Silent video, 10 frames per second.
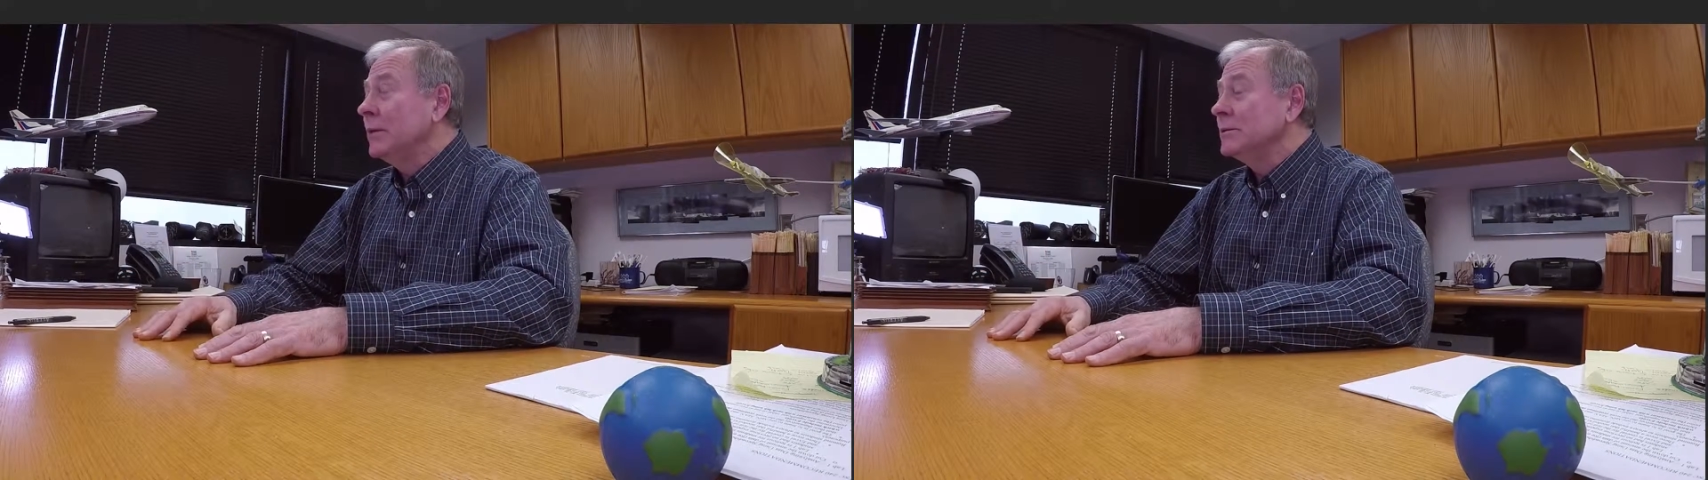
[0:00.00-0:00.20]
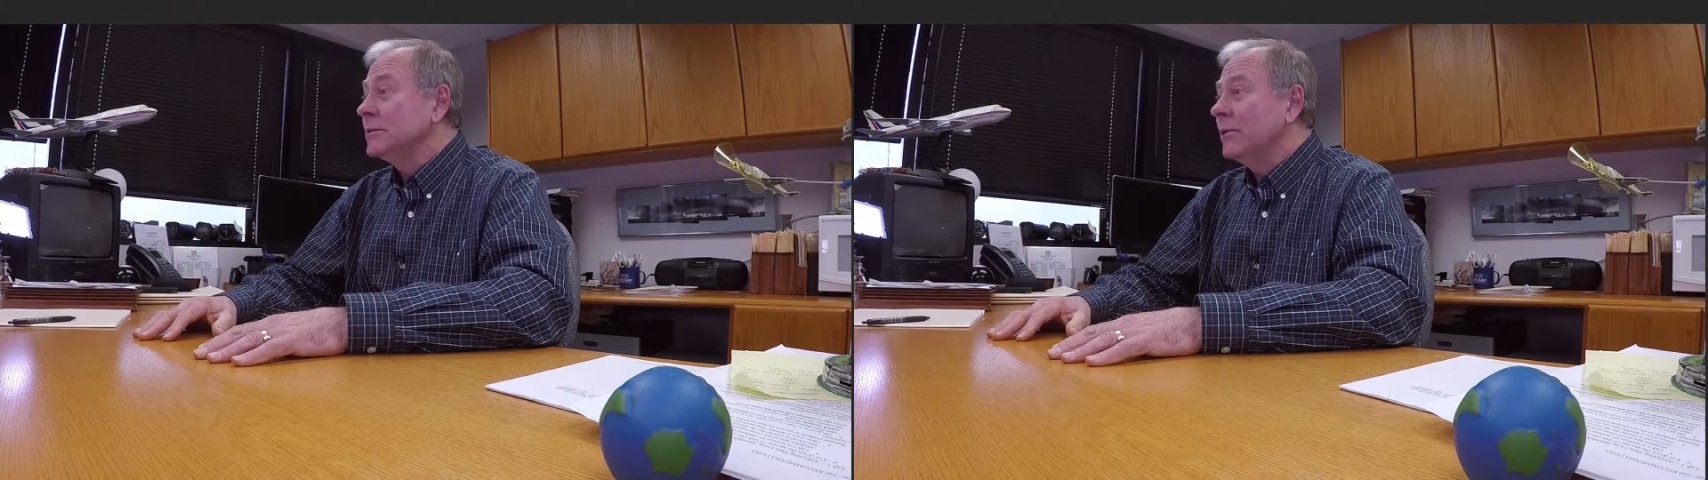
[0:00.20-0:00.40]

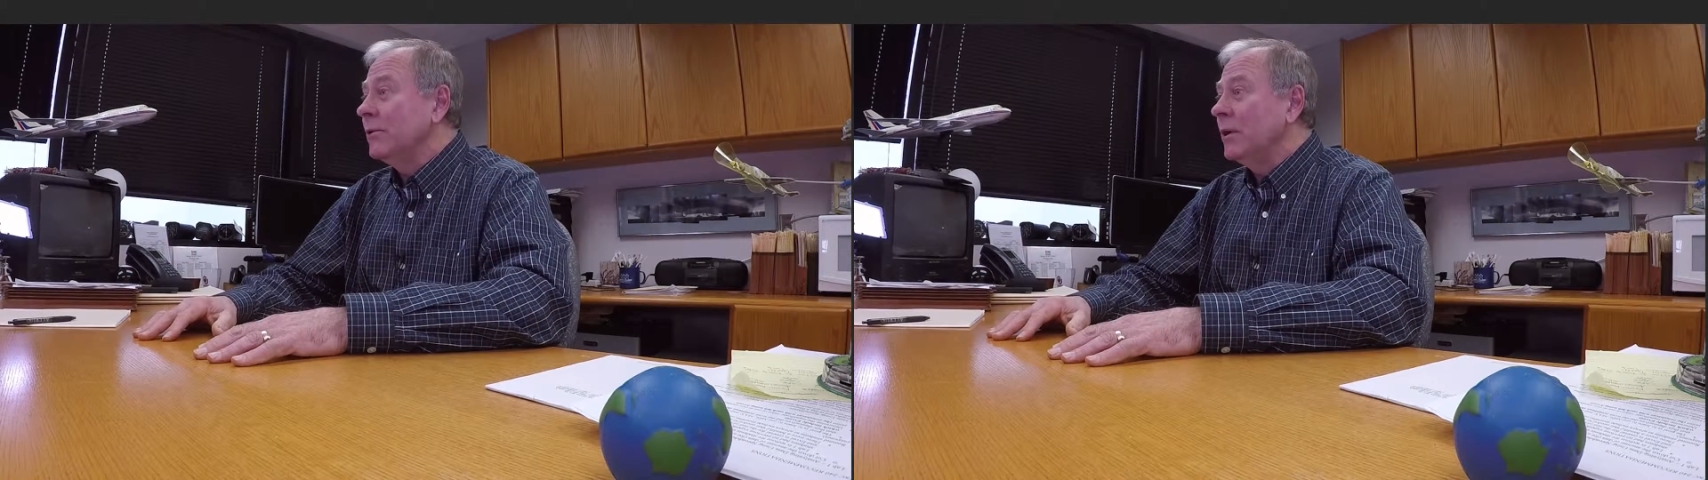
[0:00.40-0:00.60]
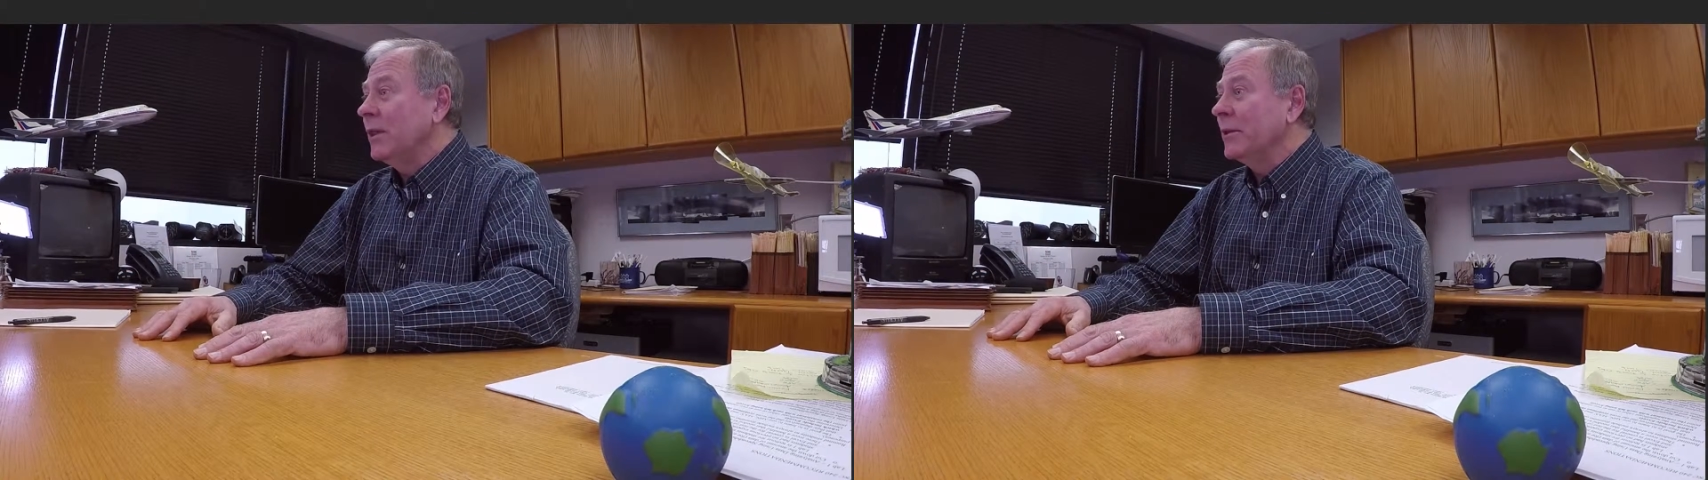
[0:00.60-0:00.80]

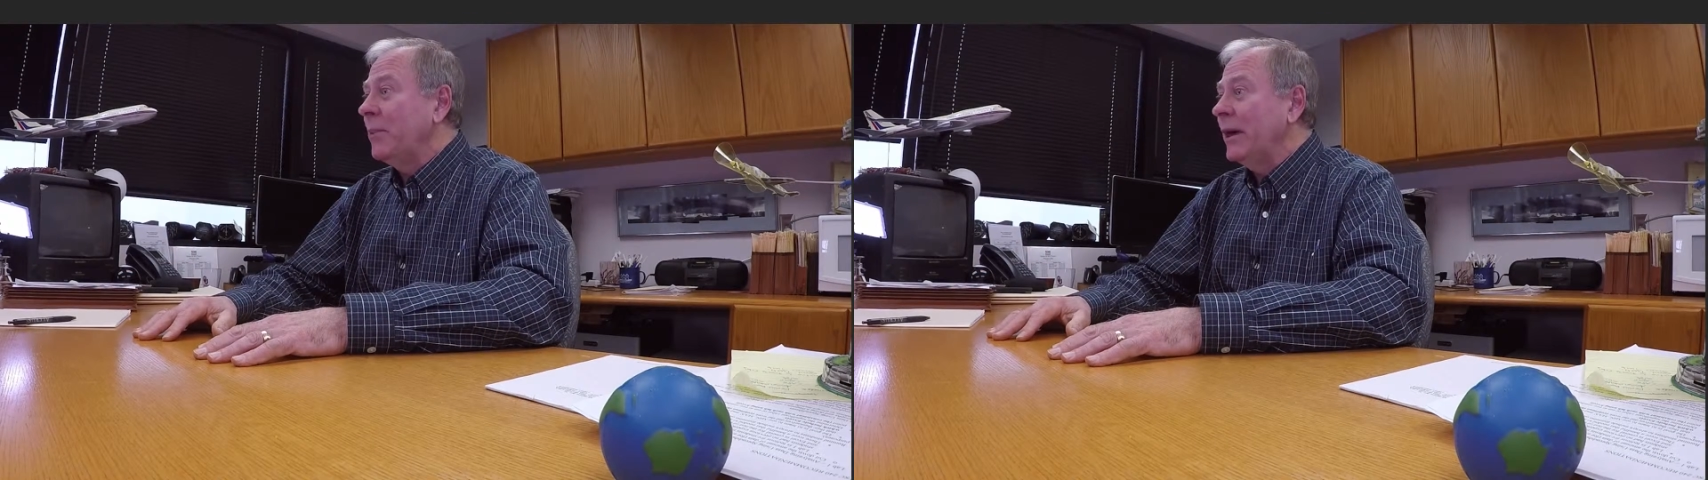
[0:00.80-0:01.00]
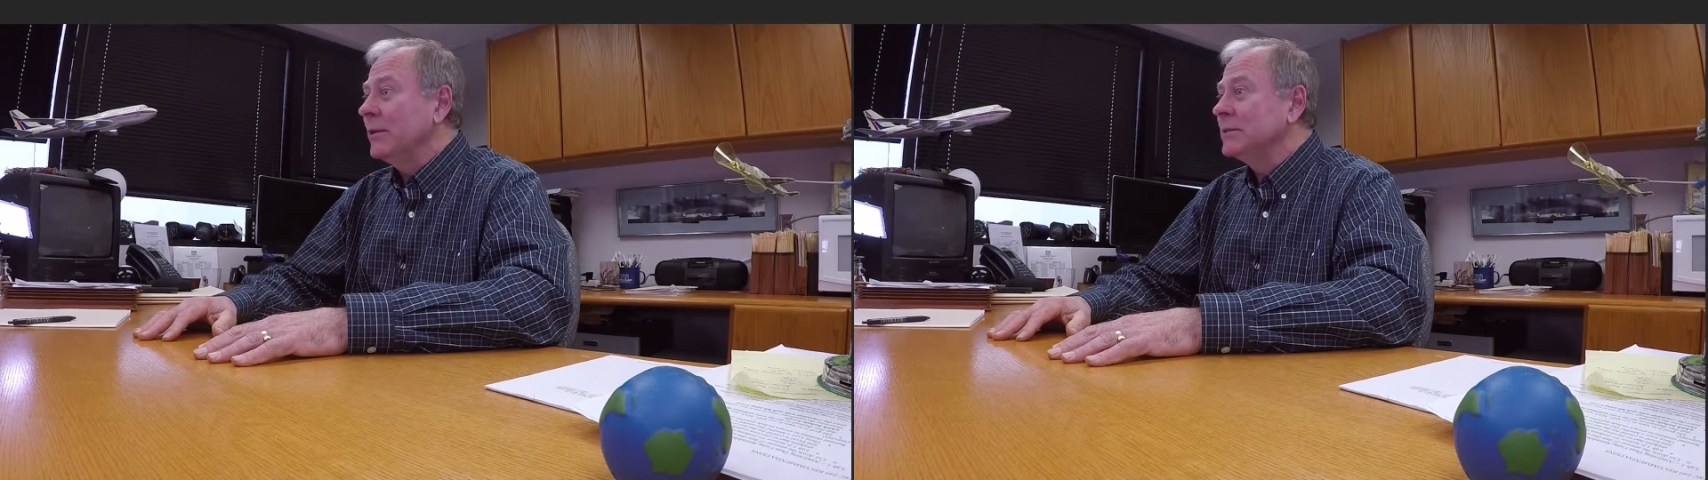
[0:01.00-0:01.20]
So a lot of
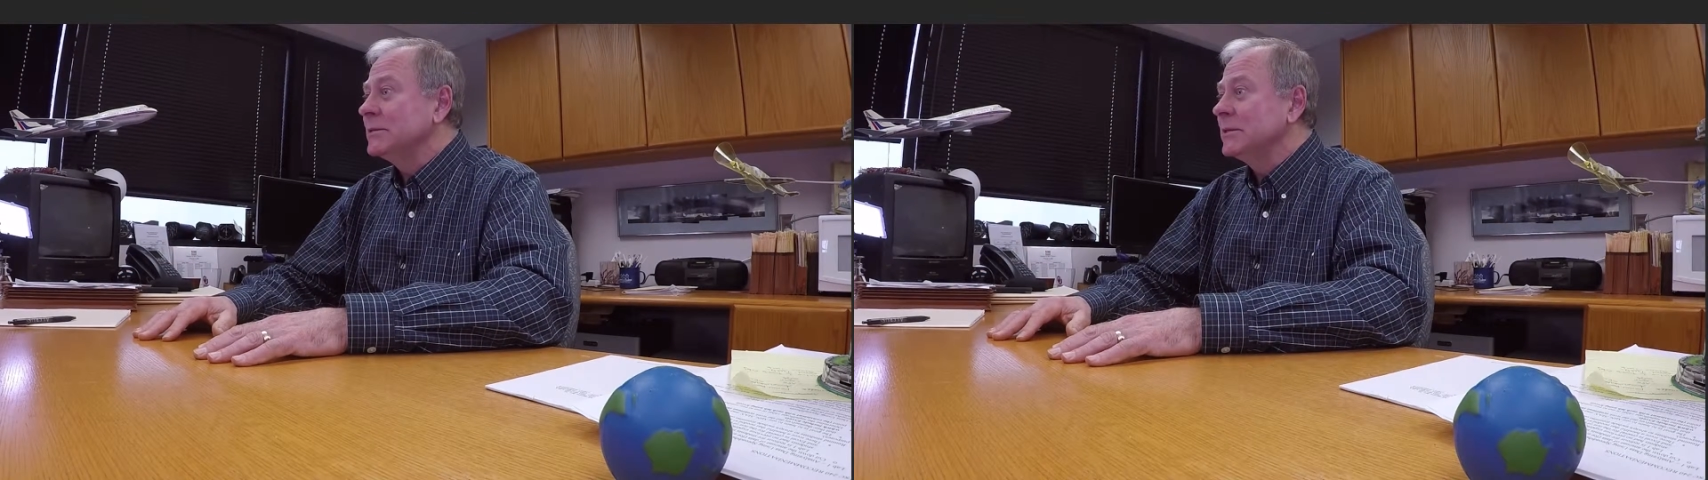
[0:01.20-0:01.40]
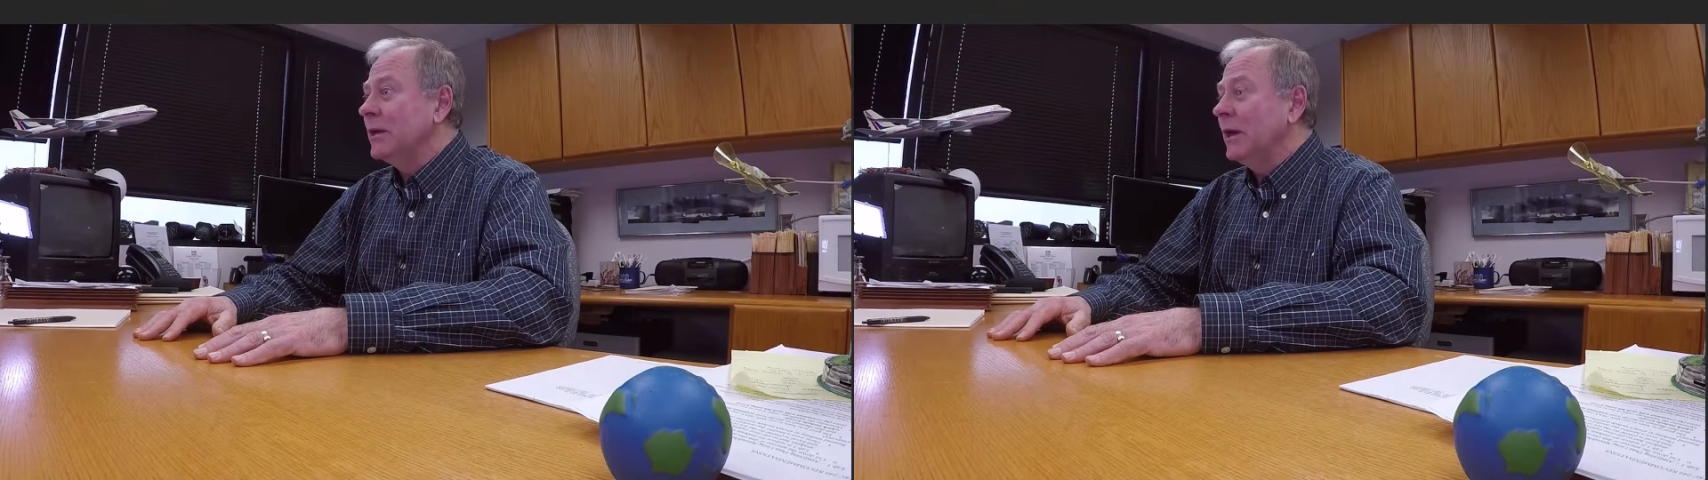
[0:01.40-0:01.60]

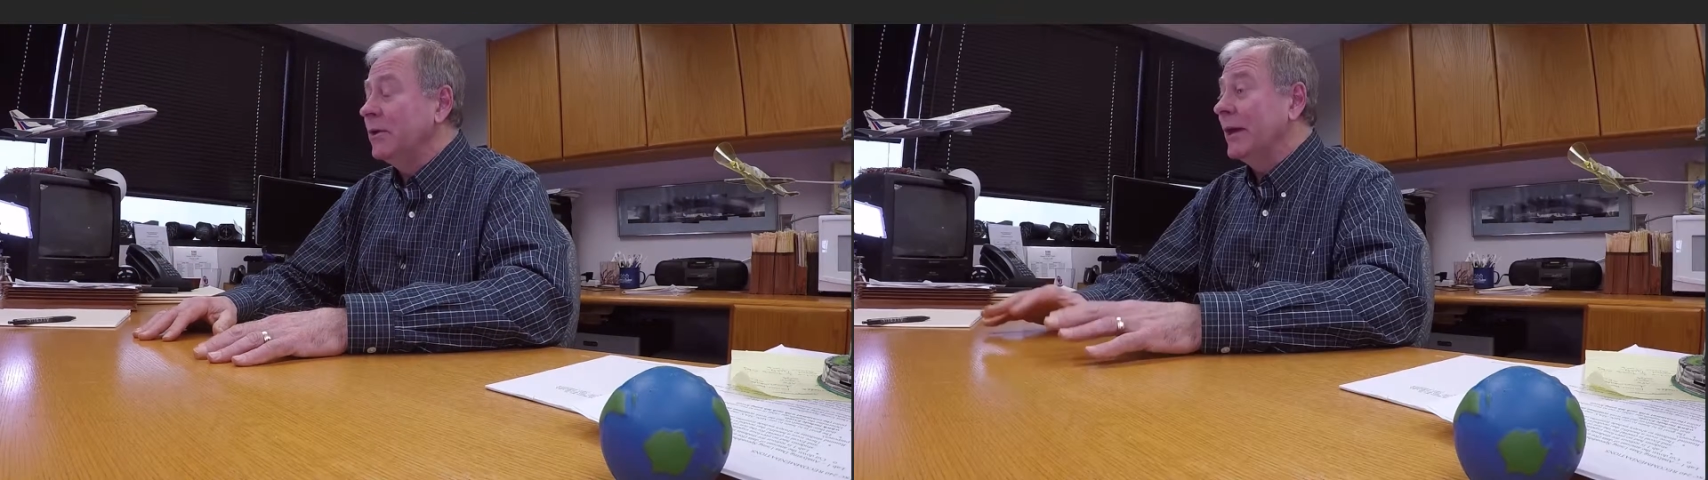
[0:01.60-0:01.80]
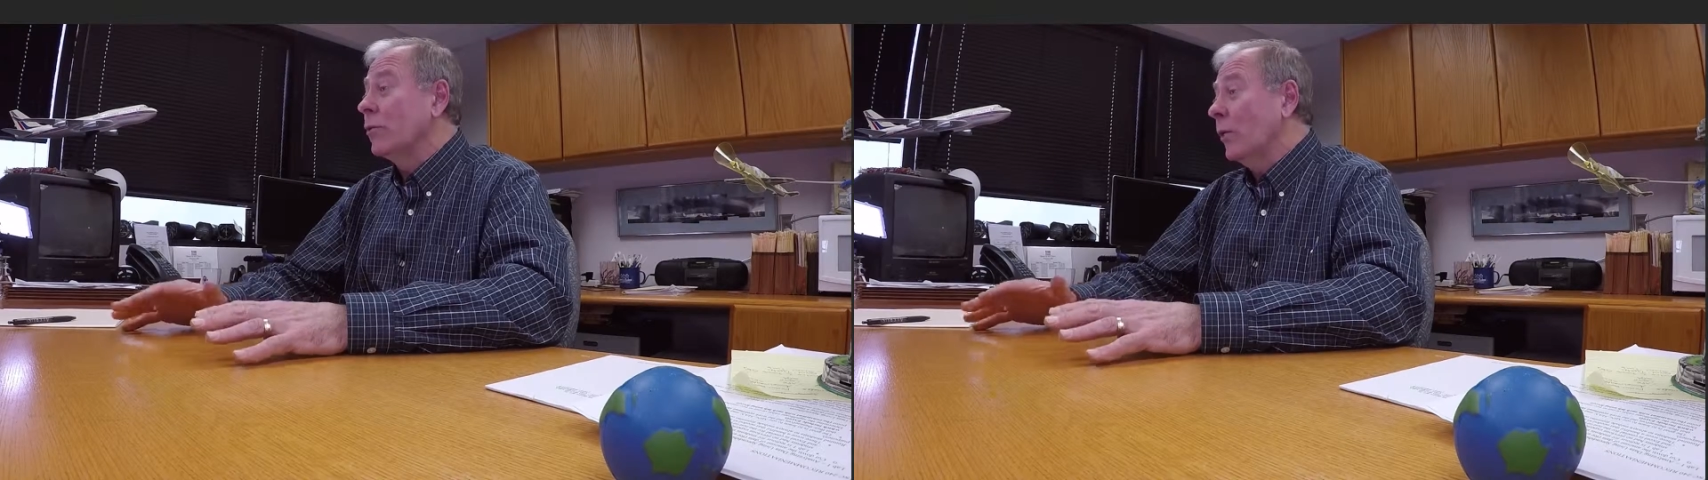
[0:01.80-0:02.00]
pilots
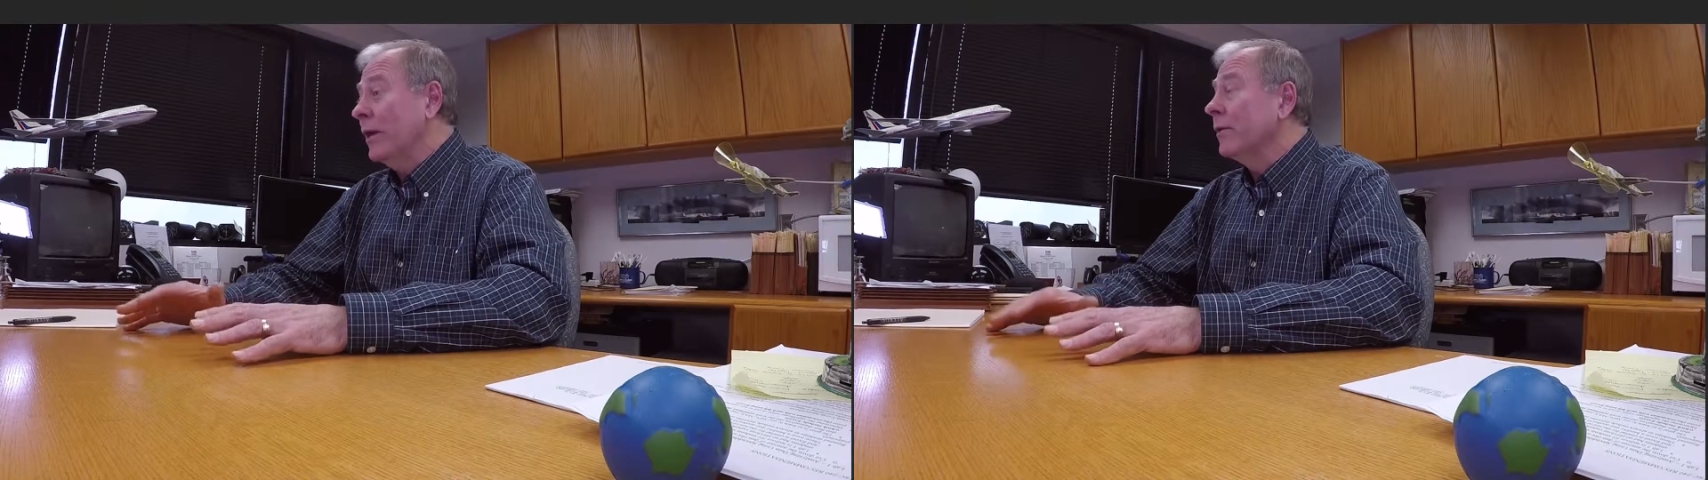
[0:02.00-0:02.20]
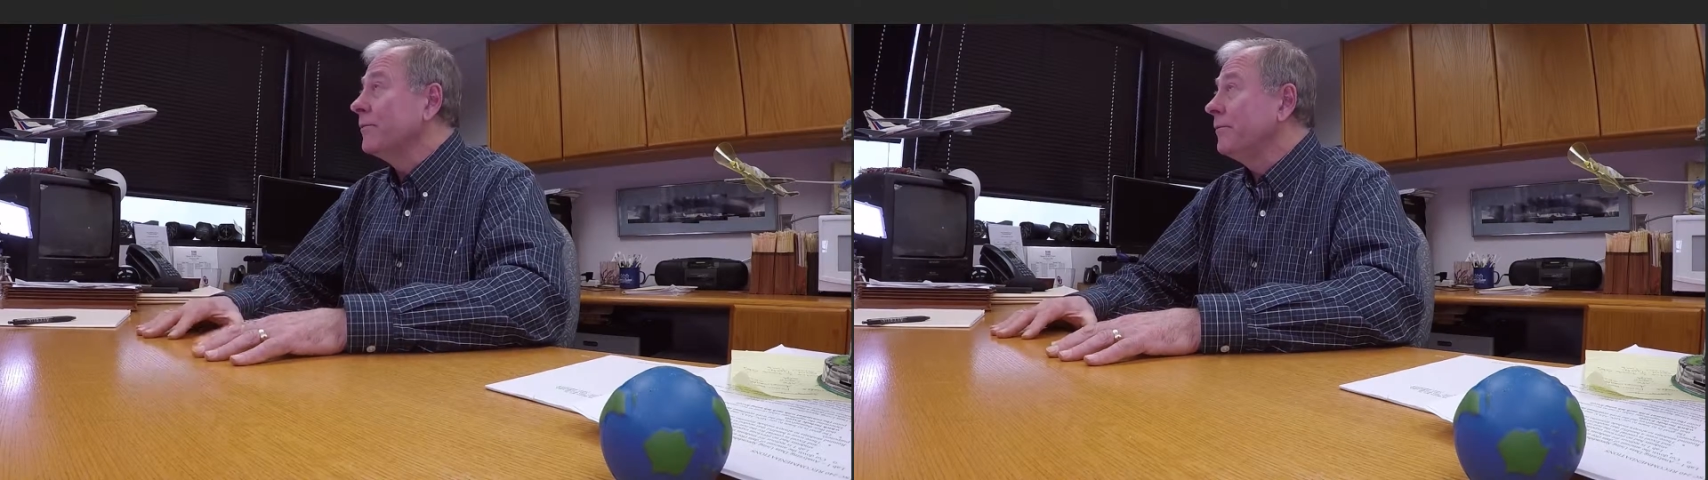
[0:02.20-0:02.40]
not aware